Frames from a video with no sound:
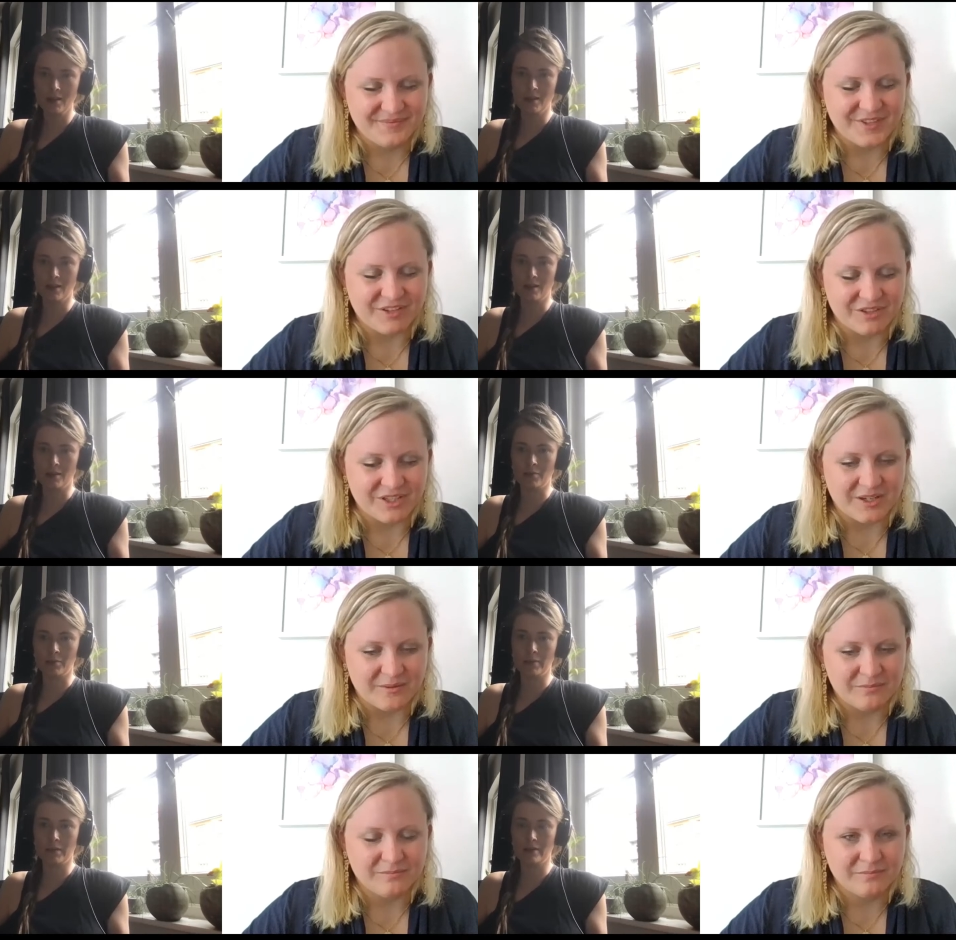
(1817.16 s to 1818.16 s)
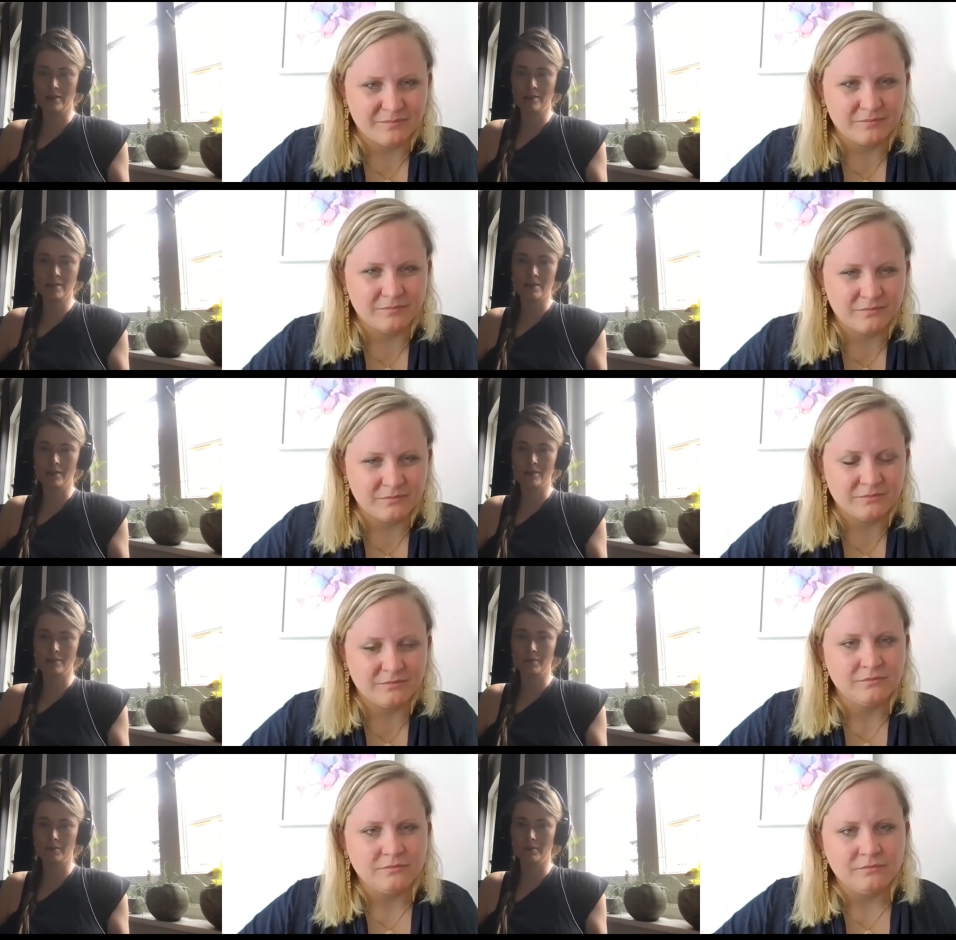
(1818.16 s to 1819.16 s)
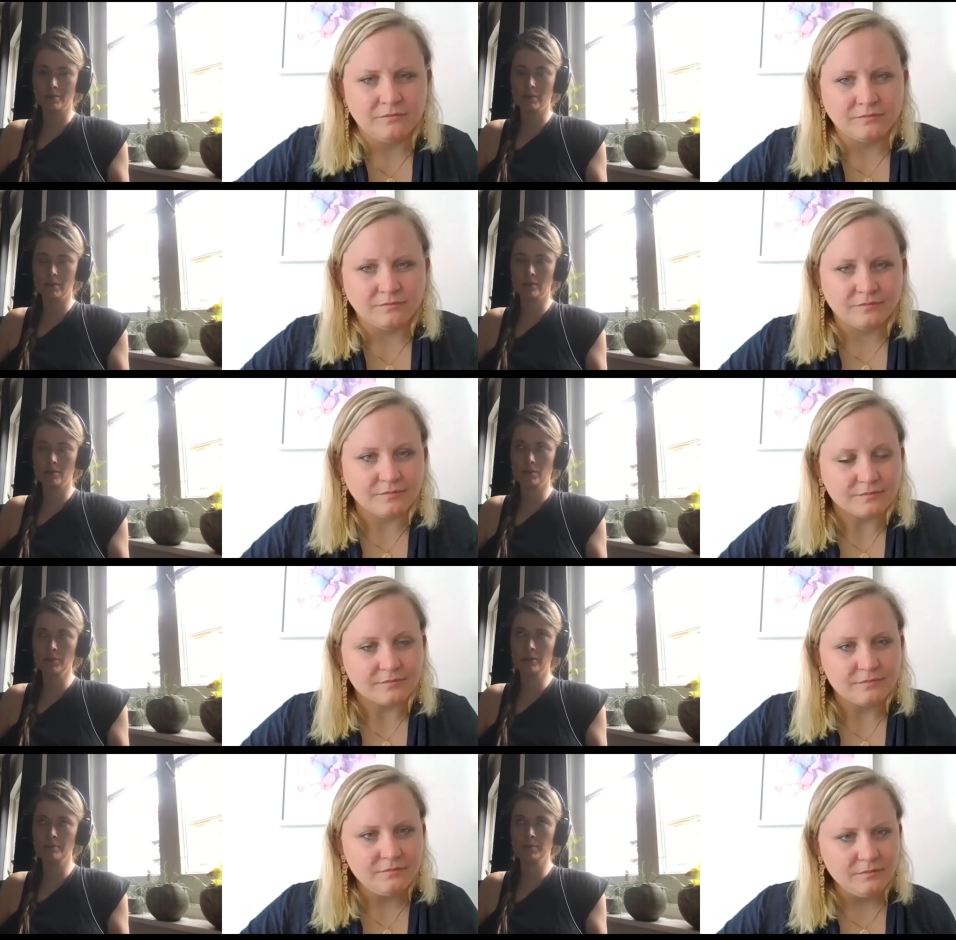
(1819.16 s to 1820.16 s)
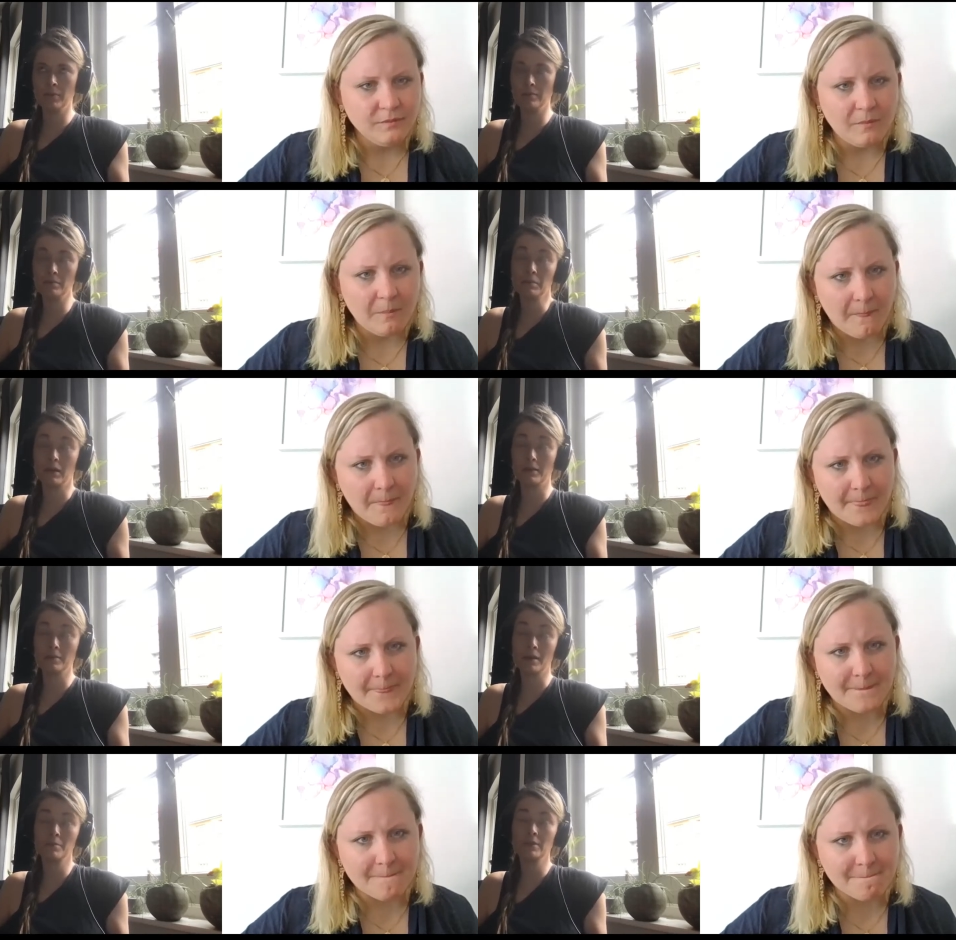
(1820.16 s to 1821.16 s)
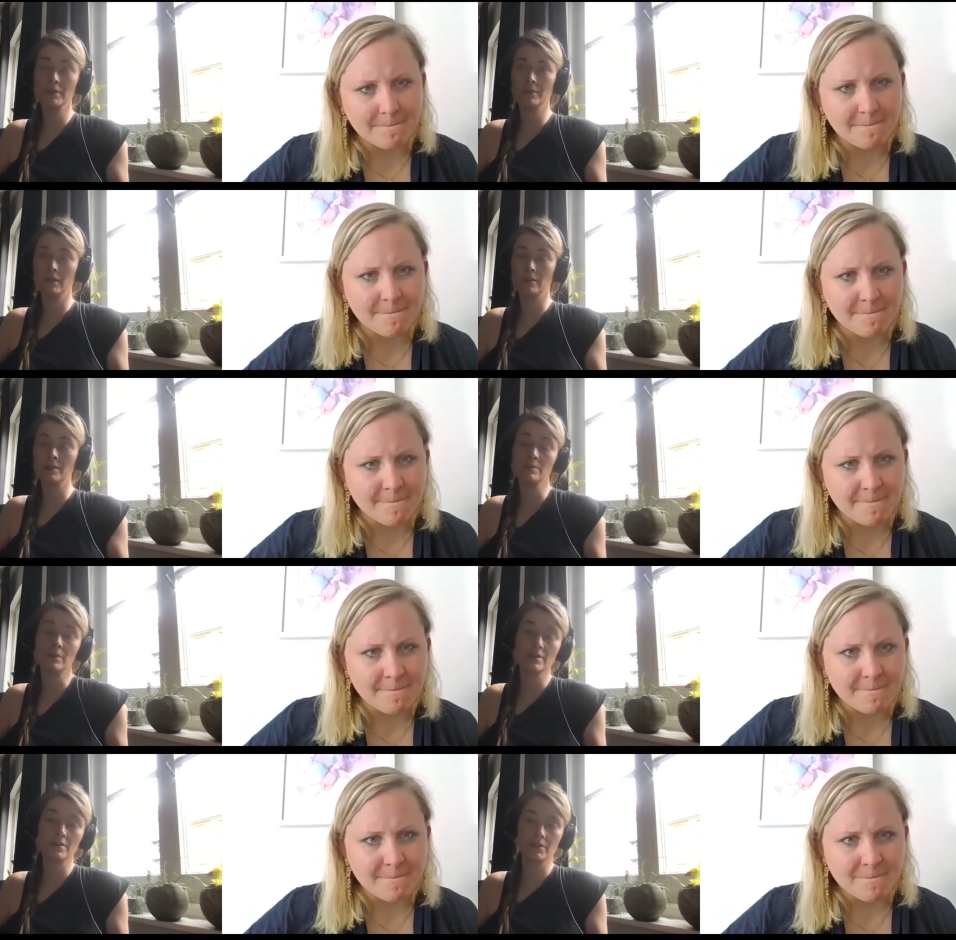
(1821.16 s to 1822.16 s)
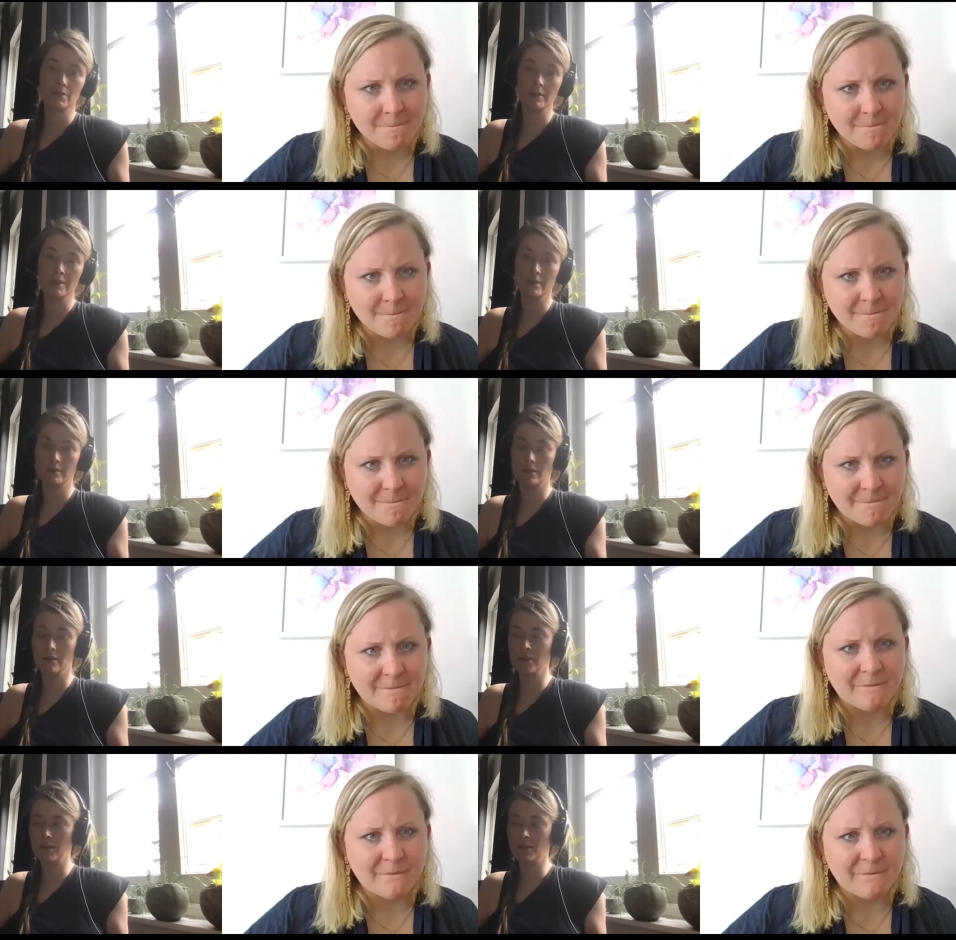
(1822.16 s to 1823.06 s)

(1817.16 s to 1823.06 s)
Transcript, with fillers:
Speaker 1: Um, and um, we, bo- I, I, believe that at least my generation and a lot